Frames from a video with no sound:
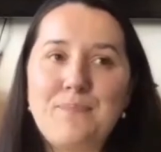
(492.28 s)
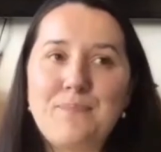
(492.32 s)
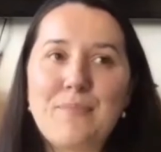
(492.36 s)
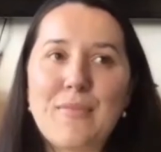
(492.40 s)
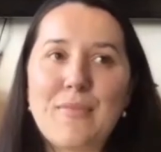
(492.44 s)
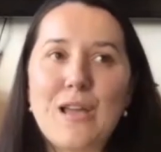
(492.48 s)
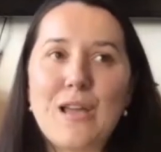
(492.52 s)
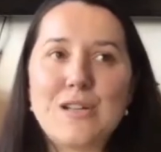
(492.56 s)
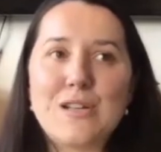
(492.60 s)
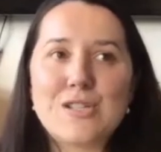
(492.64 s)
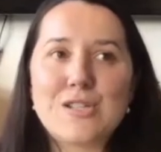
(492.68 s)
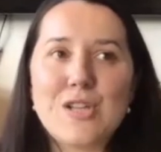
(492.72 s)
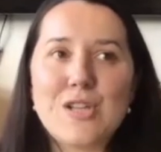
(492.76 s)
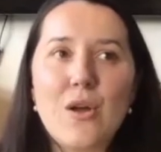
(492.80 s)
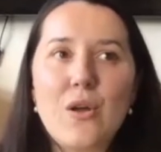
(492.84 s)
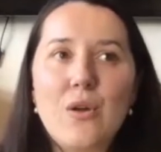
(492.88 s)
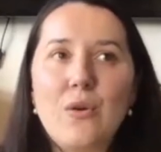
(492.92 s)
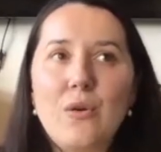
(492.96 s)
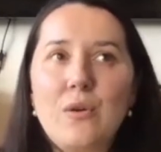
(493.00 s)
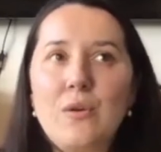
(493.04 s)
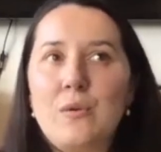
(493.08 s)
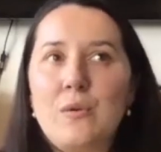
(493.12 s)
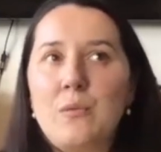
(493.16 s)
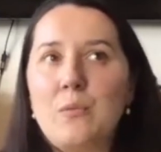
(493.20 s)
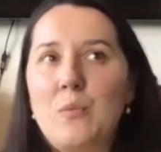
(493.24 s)

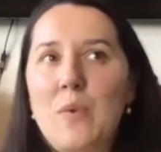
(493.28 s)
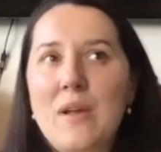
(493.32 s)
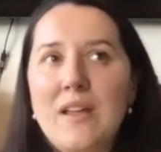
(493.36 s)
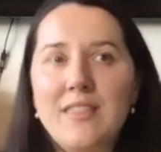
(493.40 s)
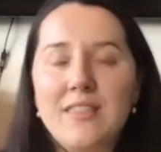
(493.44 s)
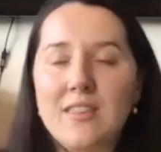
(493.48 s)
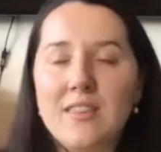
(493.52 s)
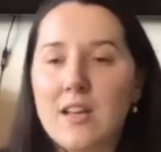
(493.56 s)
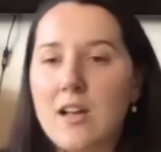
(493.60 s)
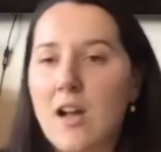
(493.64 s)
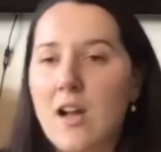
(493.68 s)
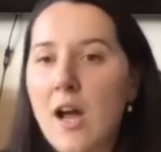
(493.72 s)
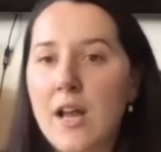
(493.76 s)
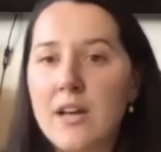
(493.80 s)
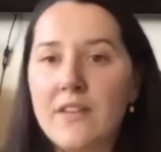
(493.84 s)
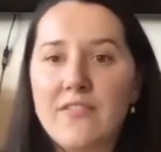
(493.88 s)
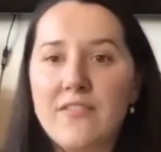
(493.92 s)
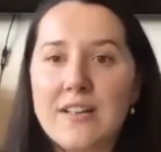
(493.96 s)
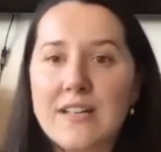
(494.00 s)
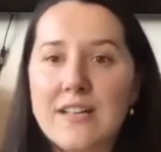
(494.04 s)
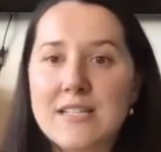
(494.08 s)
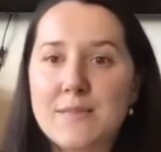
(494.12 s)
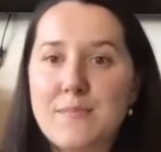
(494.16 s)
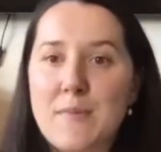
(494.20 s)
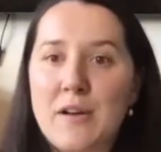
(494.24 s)
So with the kind of
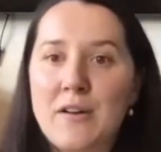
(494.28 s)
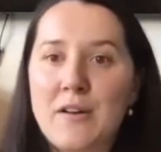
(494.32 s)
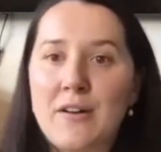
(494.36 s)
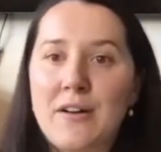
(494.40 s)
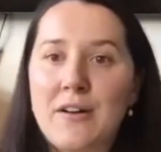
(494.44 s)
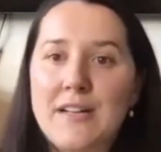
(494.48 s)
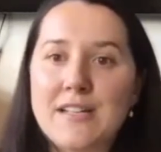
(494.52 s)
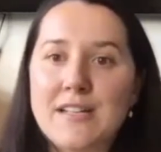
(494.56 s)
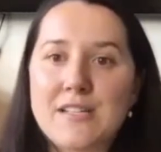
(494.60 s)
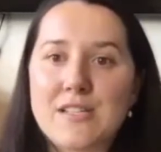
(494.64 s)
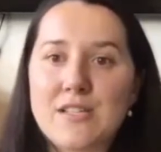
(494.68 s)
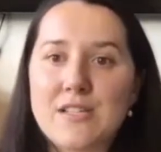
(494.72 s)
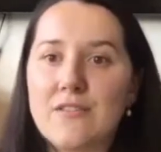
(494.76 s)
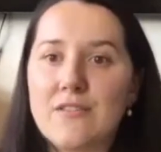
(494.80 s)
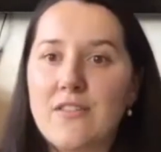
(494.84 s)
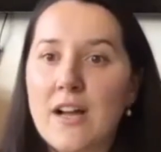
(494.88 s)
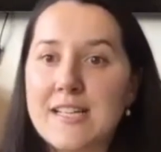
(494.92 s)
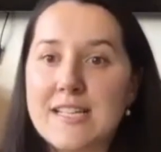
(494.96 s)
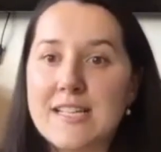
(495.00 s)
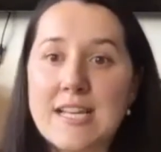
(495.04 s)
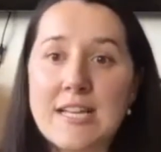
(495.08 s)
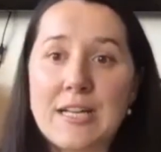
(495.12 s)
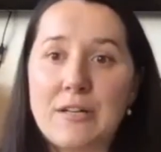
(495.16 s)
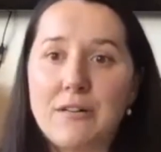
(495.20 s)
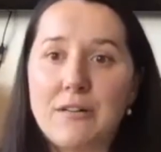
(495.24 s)
experience of
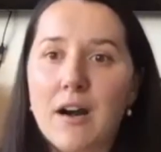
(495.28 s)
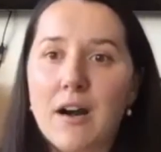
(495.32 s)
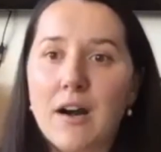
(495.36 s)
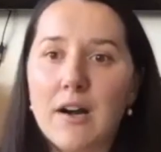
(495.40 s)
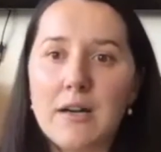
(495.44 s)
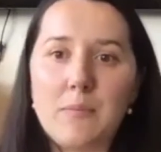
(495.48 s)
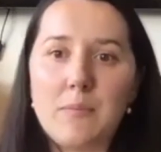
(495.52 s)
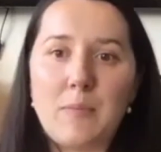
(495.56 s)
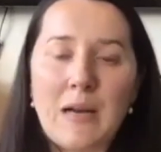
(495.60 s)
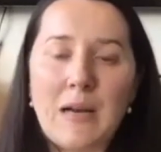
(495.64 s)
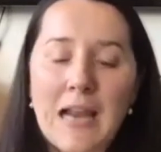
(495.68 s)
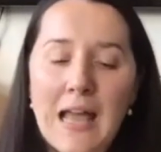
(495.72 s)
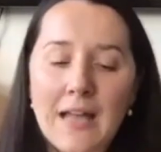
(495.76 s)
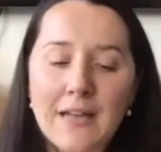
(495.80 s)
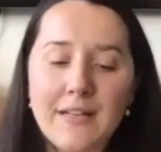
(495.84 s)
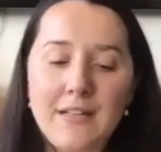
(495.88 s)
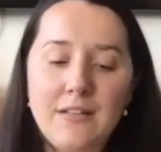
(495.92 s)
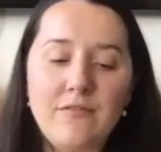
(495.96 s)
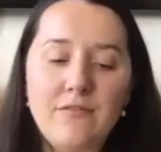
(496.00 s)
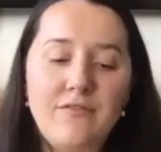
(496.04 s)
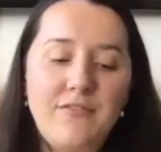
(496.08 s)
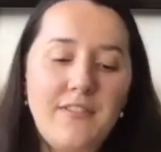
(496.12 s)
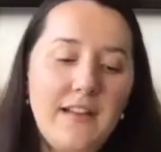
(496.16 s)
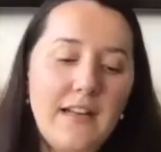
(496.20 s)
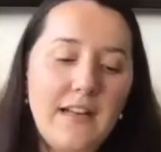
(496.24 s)
itinerary
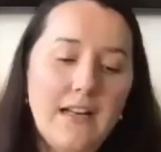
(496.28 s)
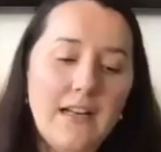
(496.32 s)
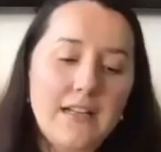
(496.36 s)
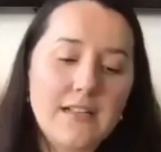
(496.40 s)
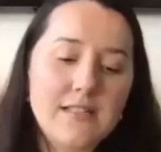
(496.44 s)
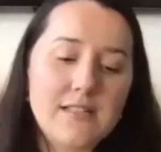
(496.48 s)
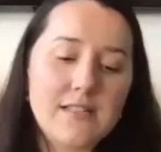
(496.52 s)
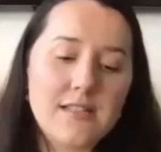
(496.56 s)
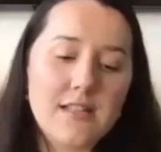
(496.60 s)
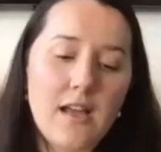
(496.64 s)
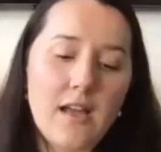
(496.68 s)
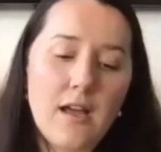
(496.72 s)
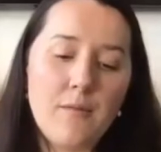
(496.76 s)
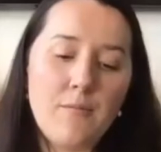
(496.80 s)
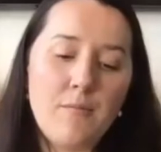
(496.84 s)
planning, Felix,